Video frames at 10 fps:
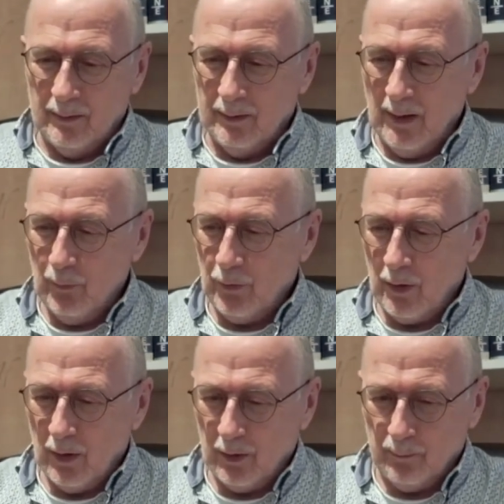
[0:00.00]
Now the
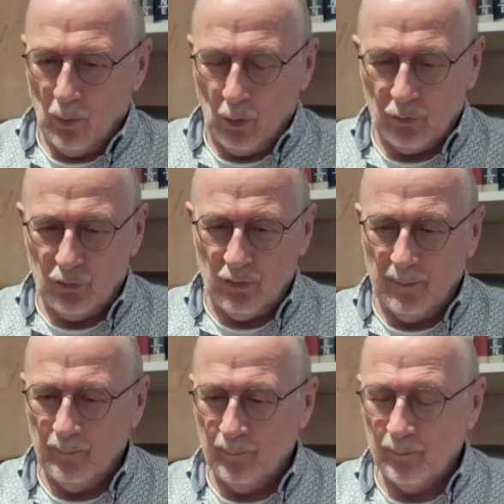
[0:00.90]
card box.
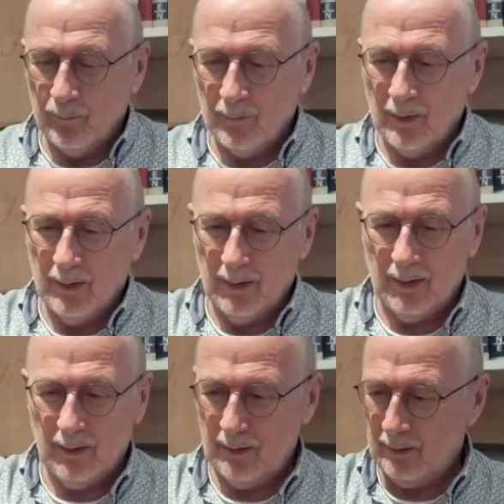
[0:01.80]

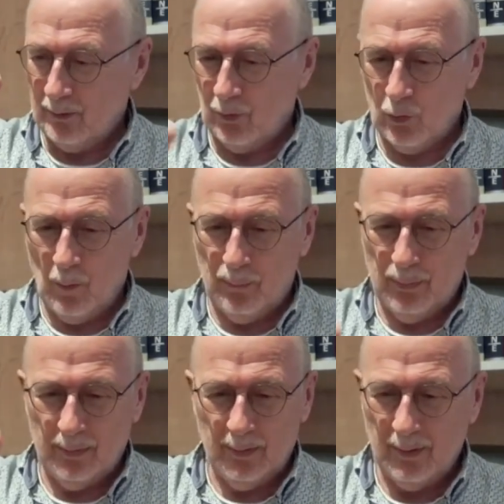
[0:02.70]
The top
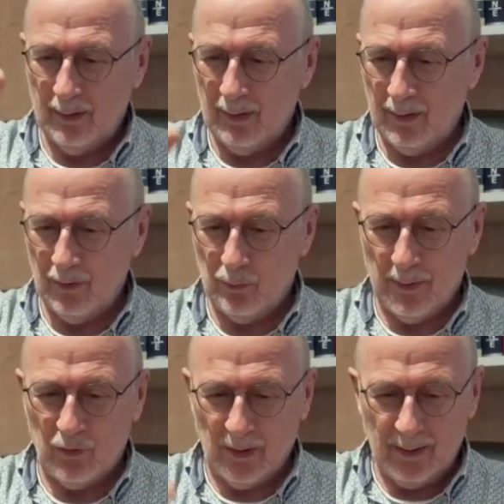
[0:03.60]
is
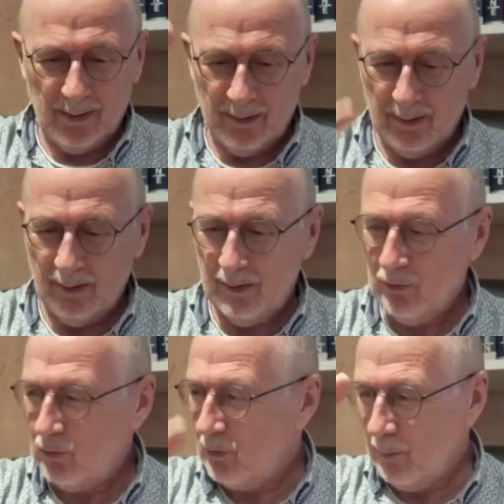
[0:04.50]
missing.
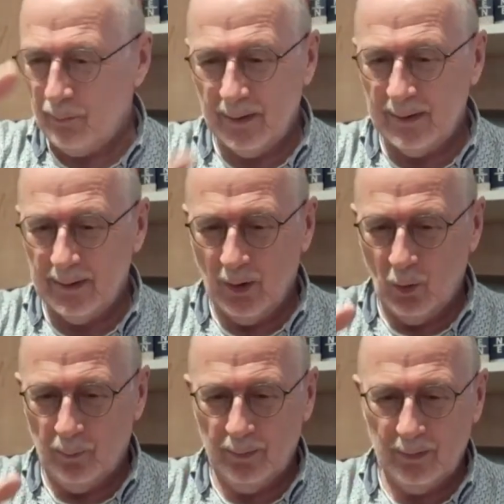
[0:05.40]
It's completely
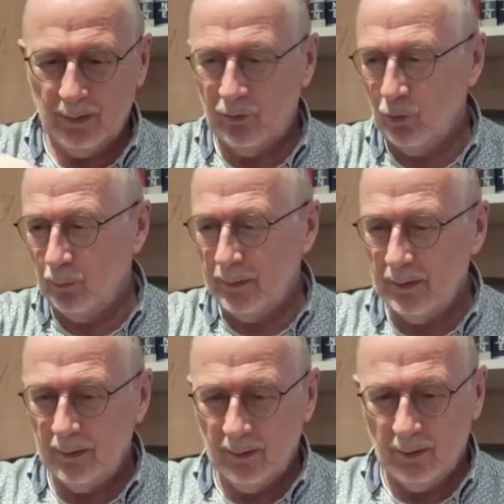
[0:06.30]
open. It should
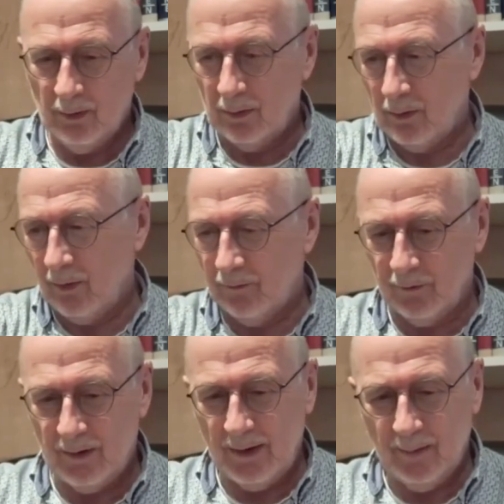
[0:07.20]
be
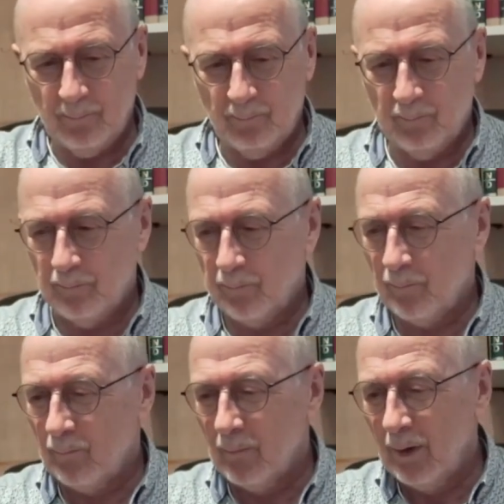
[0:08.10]
covered here.
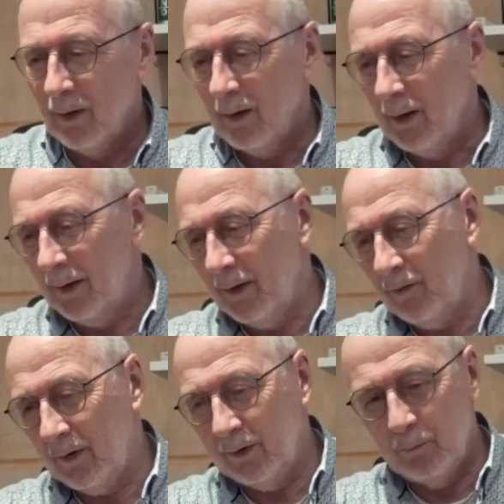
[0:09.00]
And if
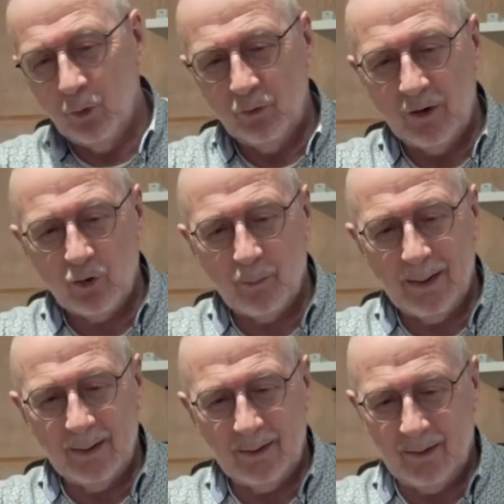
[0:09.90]
I remove this
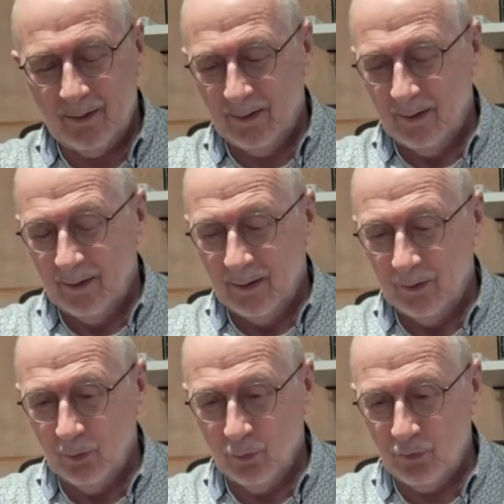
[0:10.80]
band,
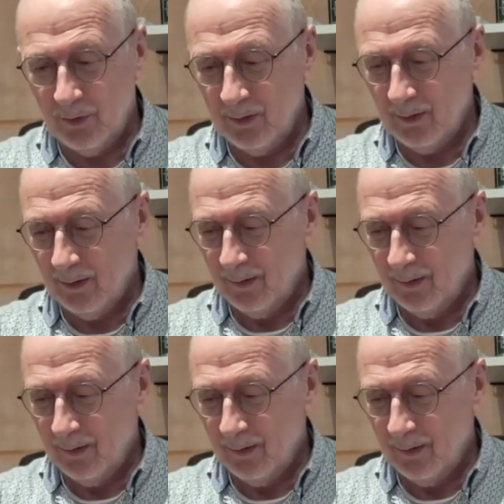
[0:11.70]
you'll see